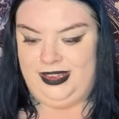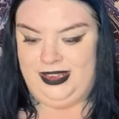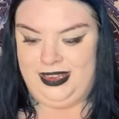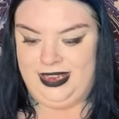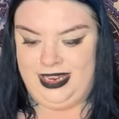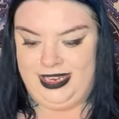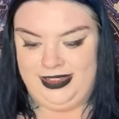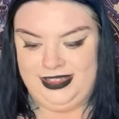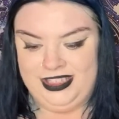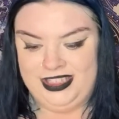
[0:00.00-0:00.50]

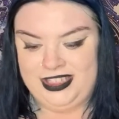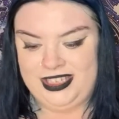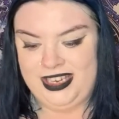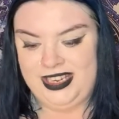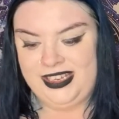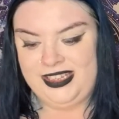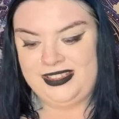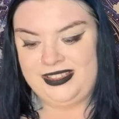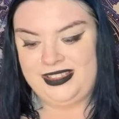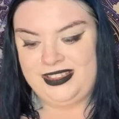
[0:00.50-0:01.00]
And the
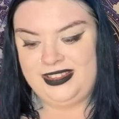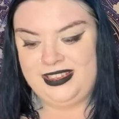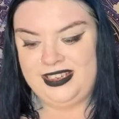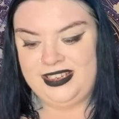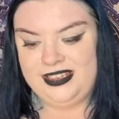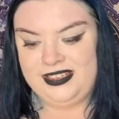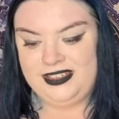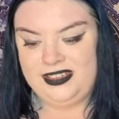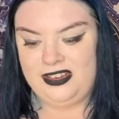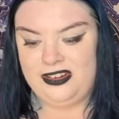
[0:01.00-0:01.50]
shades in
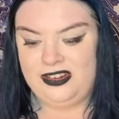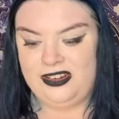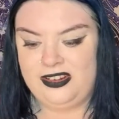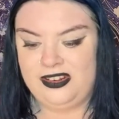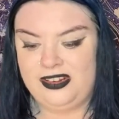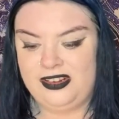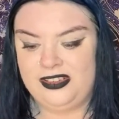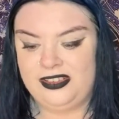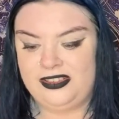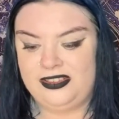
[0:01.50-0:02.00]
this
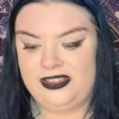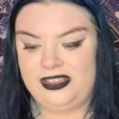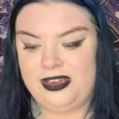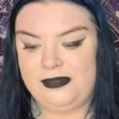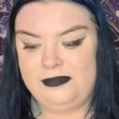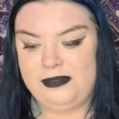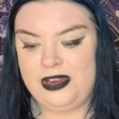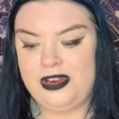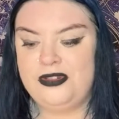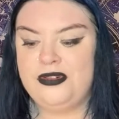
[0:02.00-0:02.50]
are
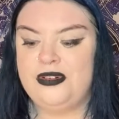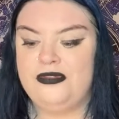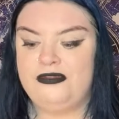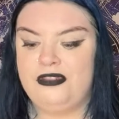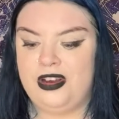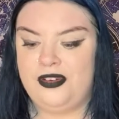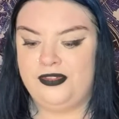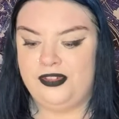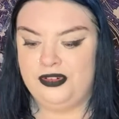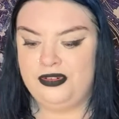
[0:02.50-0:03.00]
Dumbo
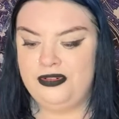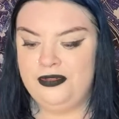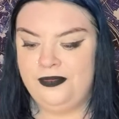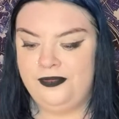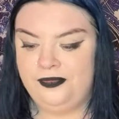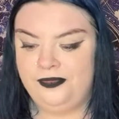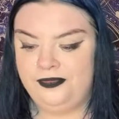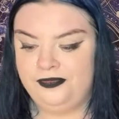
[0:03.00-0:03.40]
Ruffle,